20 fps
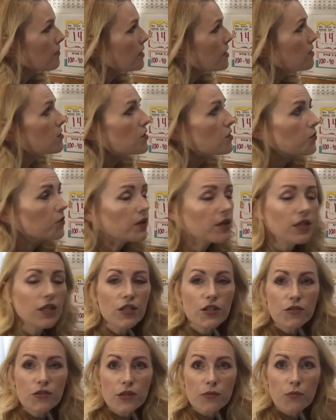So we're going to
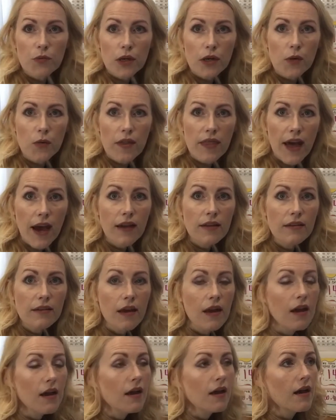do some work with that.
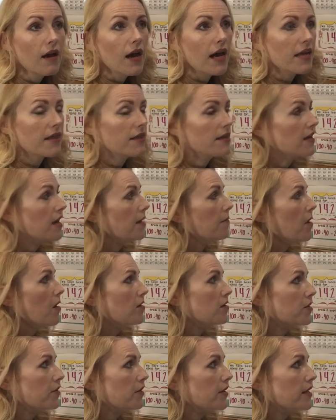I think I'm
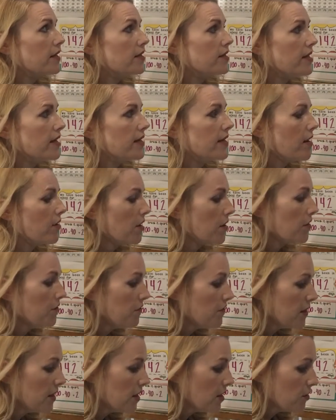also going to send out a
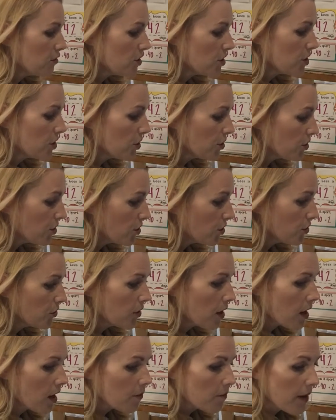video to you
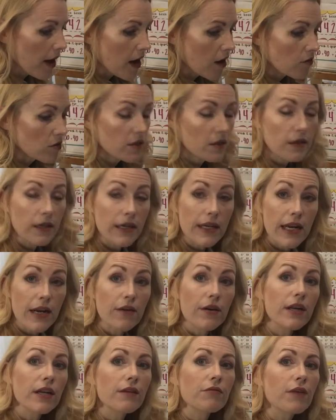about
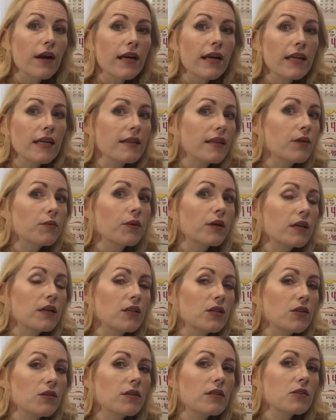narrative writing that we're going to
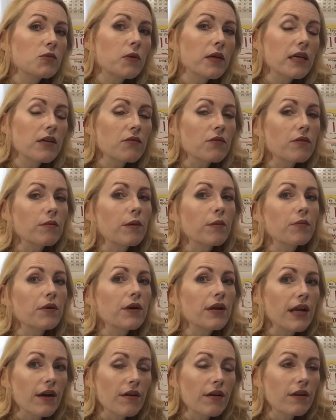do this week. And remember,
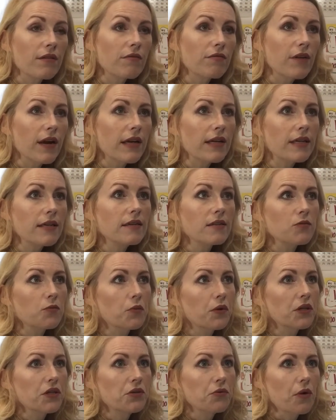narrative writing is
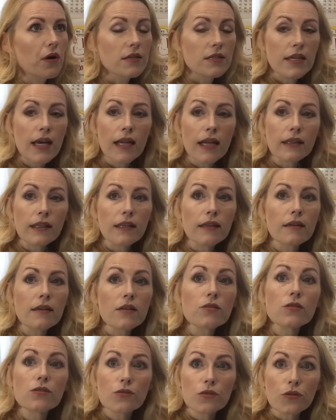when you are telling a
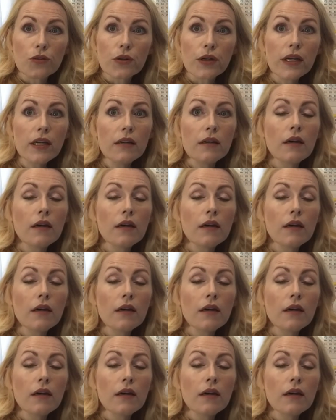story